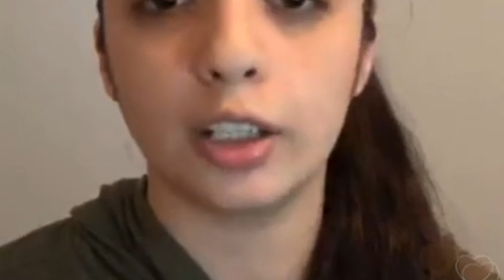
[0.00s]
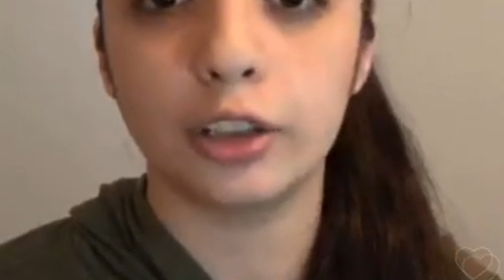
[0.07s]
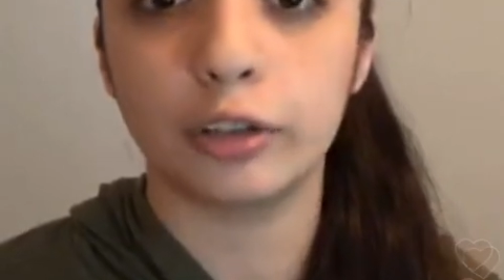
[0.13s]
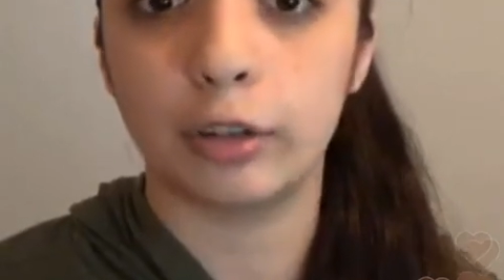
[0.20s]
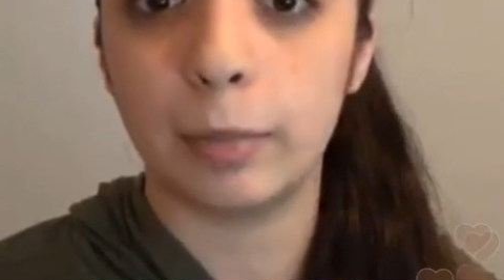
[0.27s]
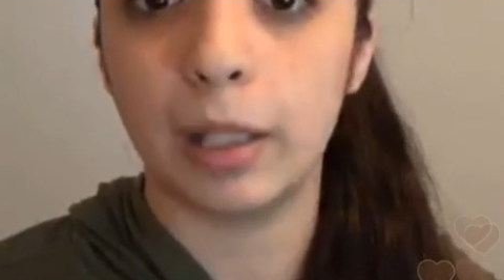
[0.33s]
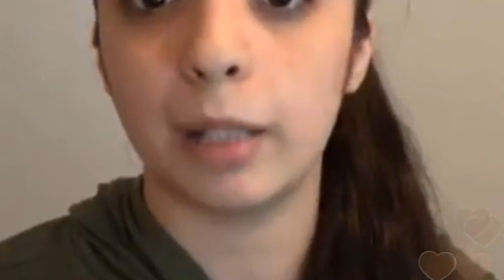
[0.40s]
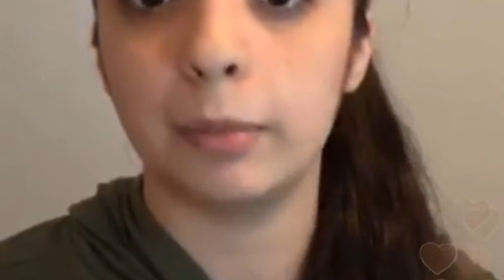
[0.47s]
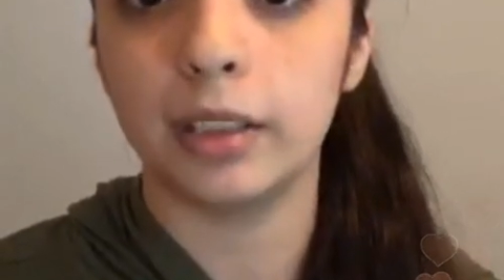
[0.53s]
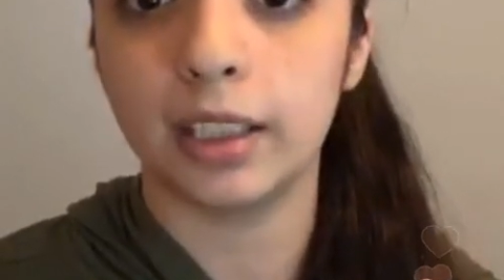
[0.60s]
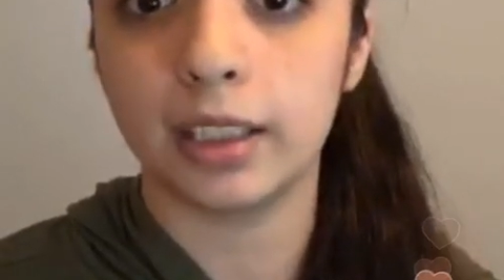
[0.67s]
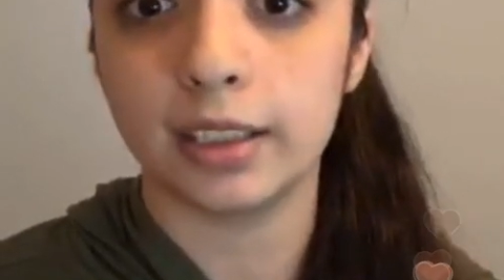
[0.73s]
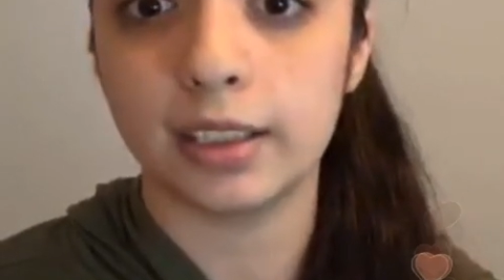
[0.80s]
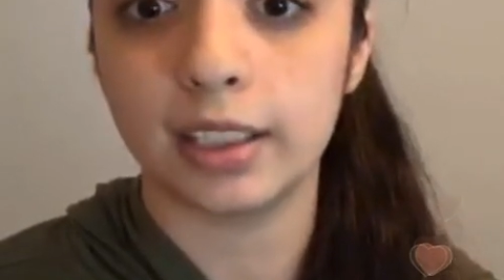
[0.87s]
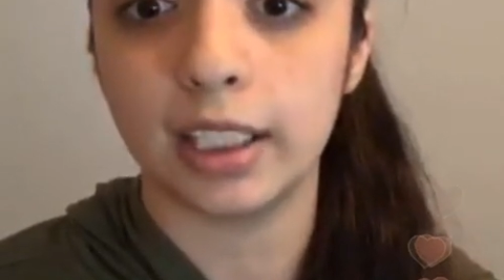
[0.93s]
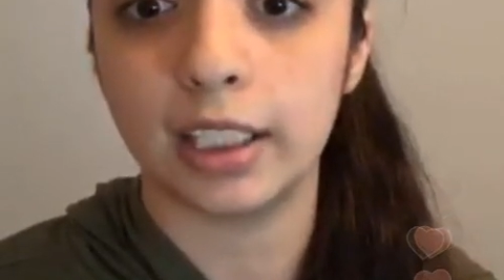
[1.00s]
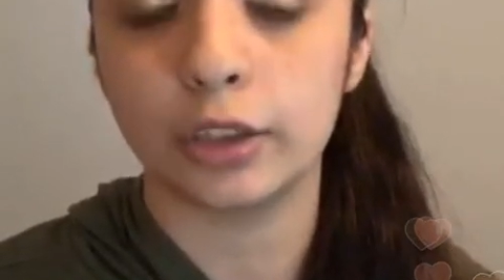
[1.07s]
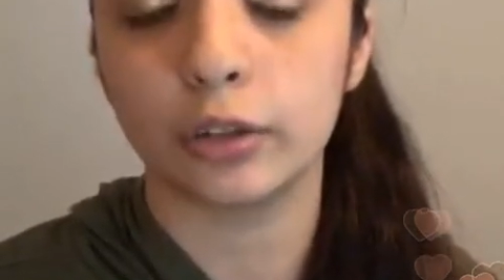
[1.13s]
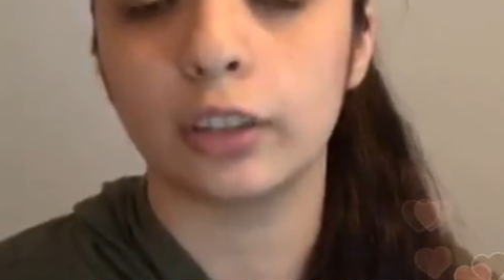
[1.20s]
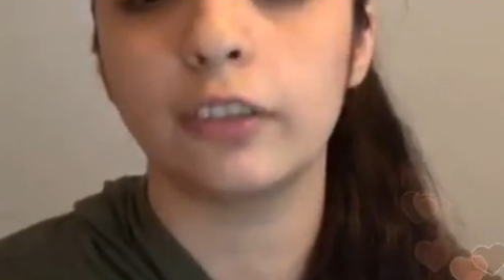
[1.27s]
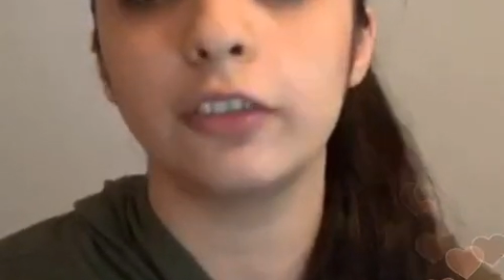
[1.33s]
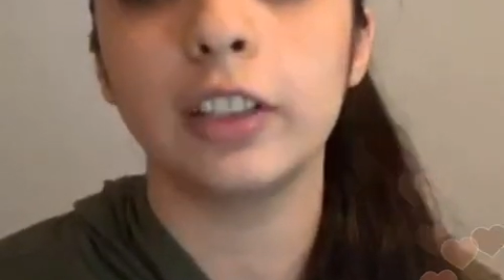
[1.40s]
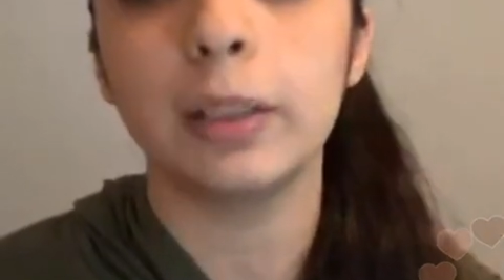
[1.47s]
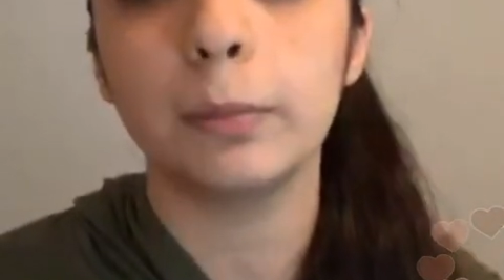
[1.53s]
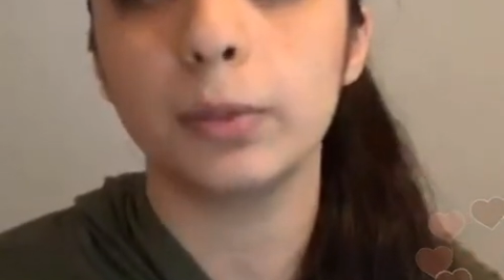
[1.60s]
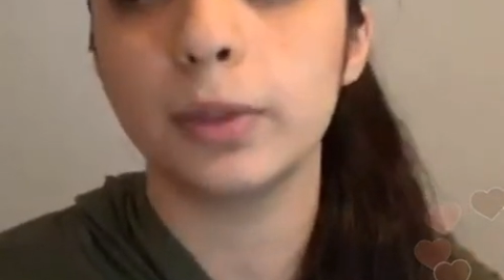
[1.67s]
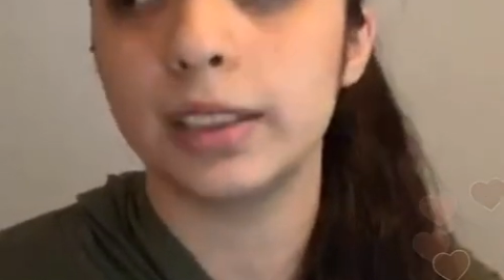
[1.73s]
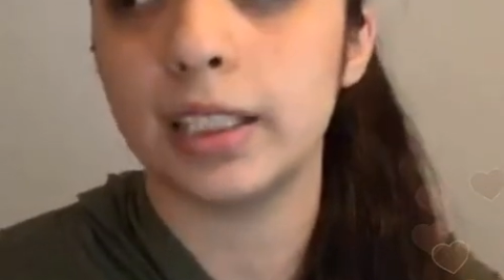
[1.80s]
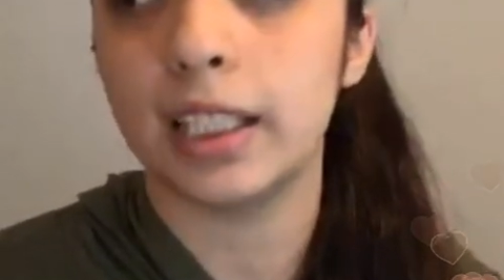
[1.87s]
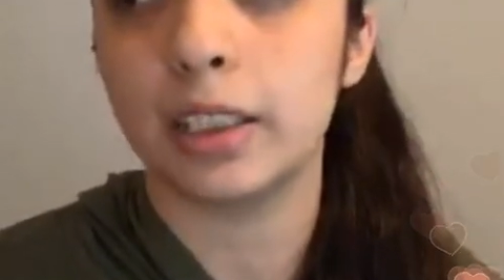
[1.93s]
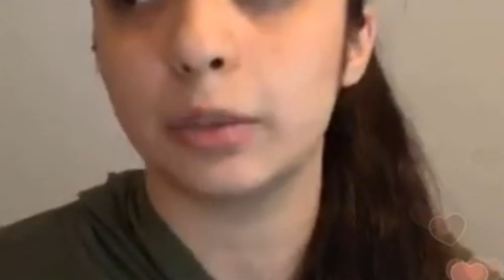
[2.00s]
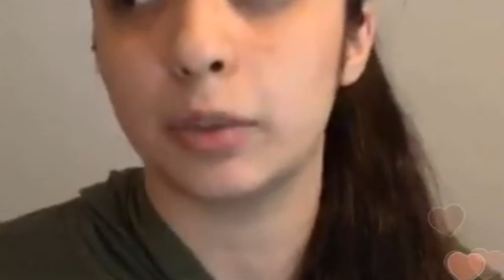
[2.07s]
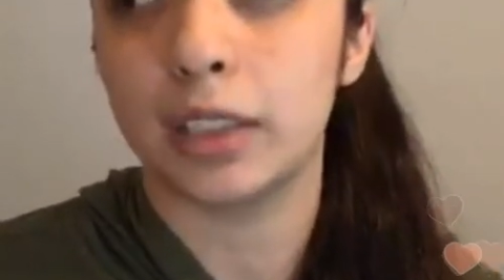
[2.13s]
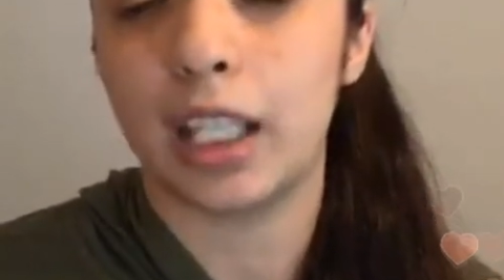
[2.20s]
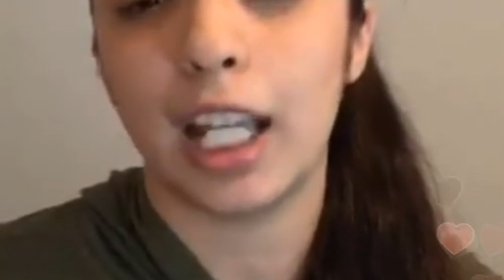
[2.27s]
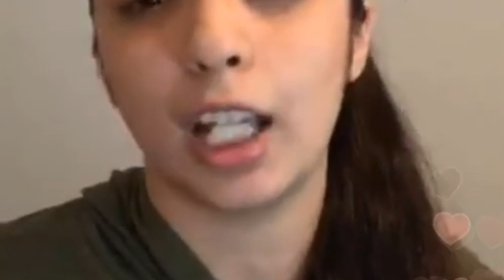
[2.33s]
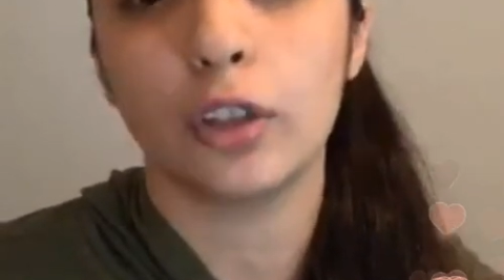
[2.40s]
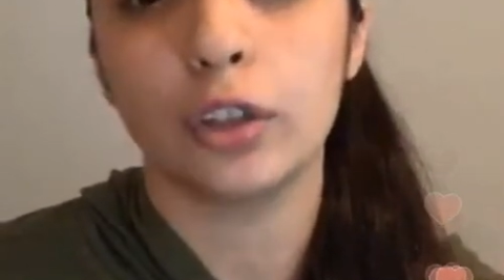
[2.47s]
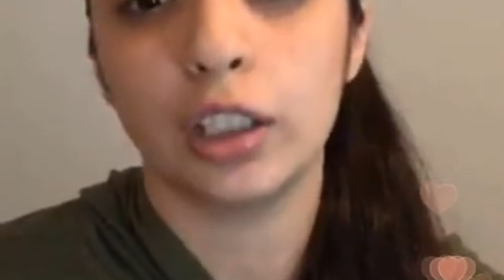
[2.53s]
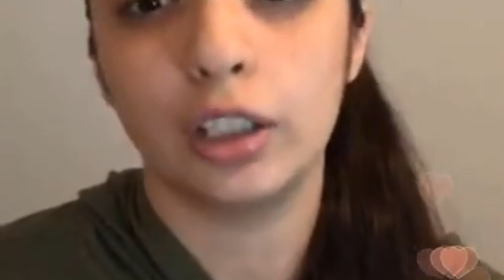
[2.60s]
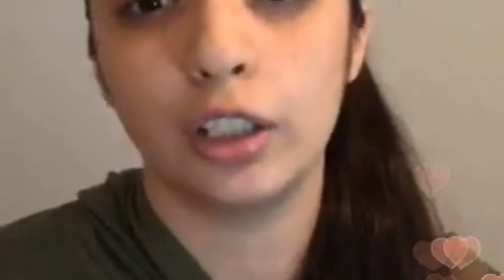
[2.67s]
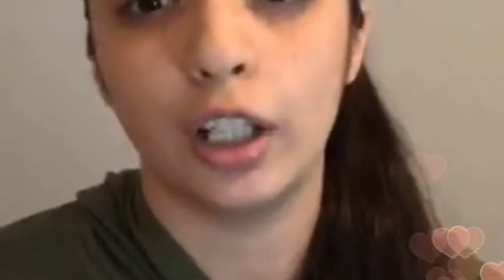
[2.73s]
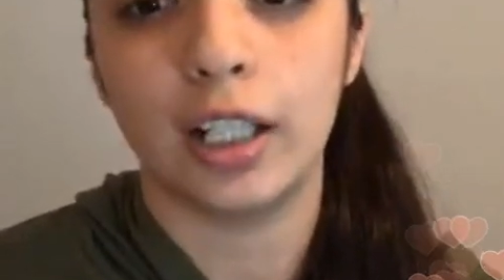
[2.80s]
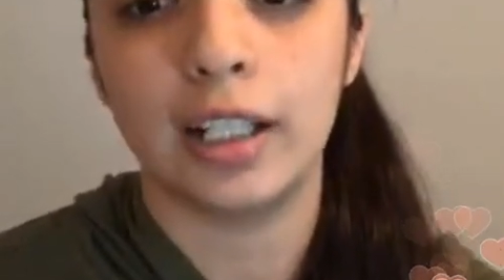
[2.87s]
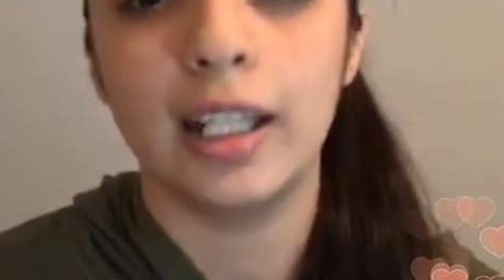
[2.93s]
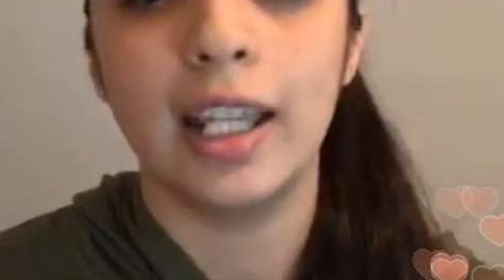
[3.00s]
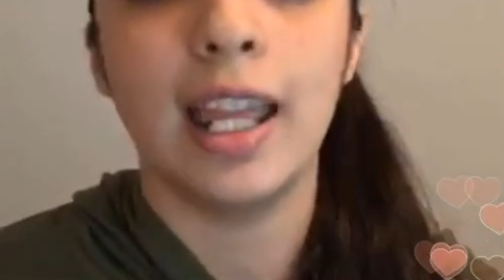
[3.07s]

to Republican seats or flip seats where they actually could